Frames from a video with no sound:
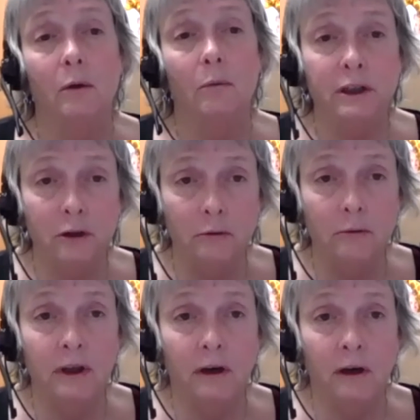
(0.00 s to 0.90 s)
We do it
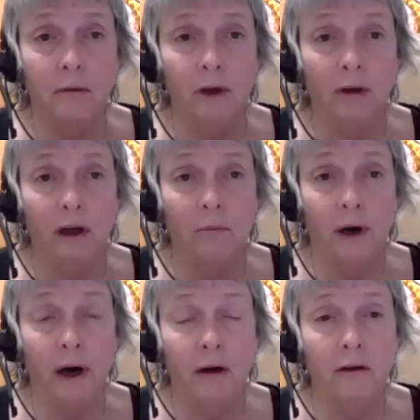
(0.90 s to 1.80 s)
with our community
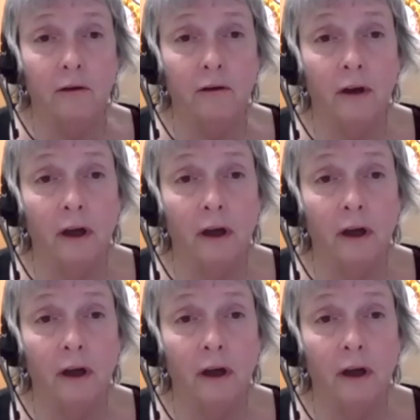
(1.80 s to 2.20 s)
partners.